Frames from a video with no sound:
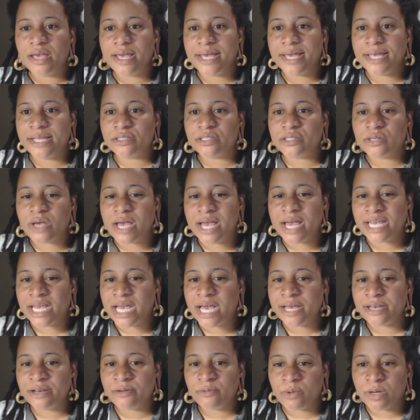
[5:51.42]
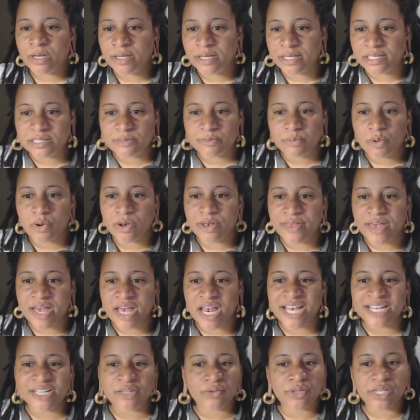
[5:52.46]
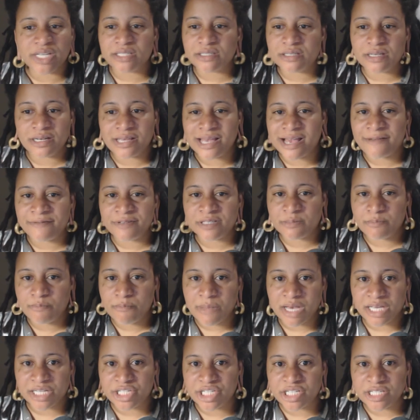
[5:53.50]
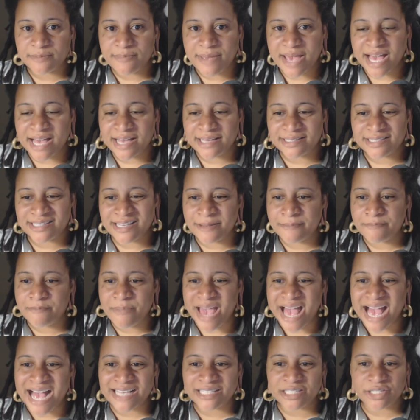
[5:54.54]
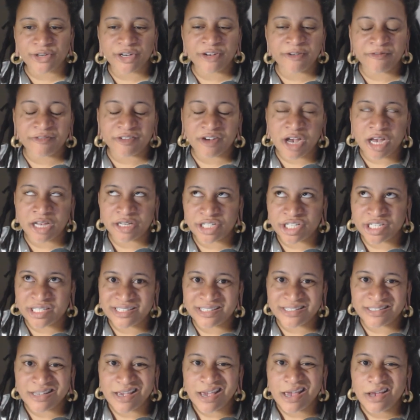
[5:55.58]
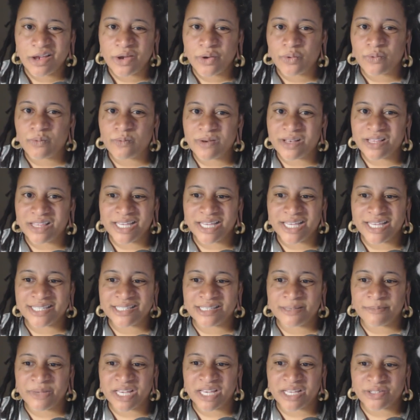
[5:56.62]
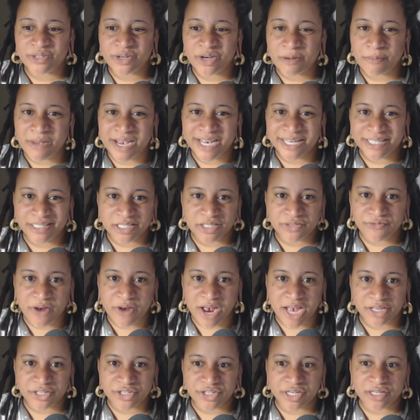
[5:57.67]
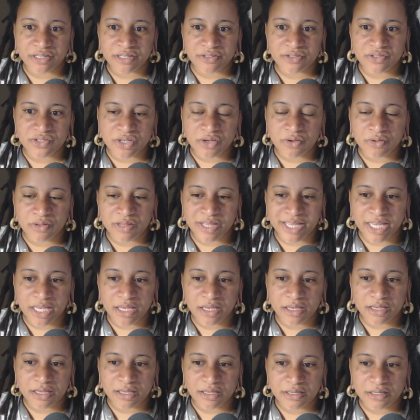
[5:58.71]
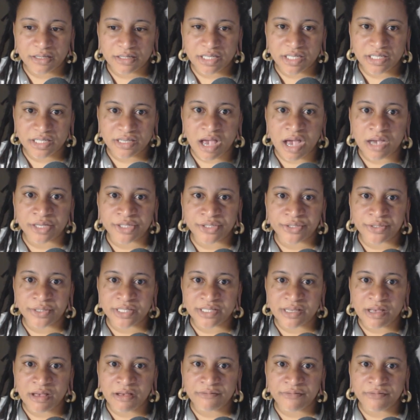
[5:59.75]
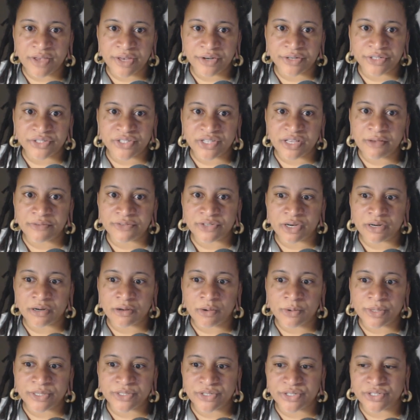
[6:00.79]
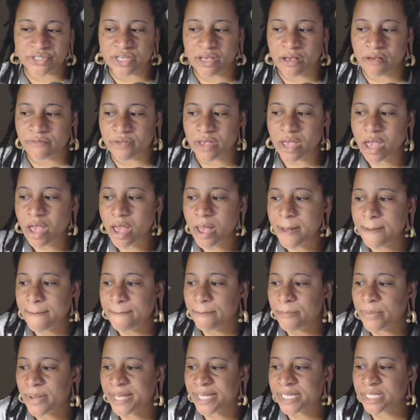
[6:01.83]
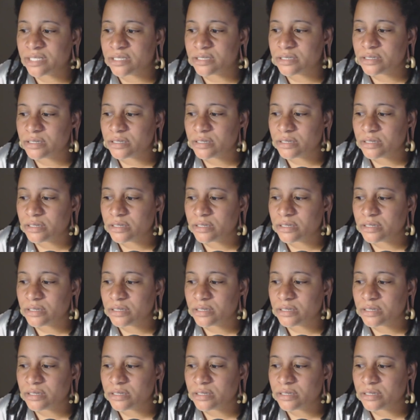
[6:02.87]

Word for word: and so I kind of want to explore that. I don't think it's going to have as much as past, and past stream of consciousness really isn't because her mind is fractured. So, like, she's talking to herself, and herself aren't always herself. But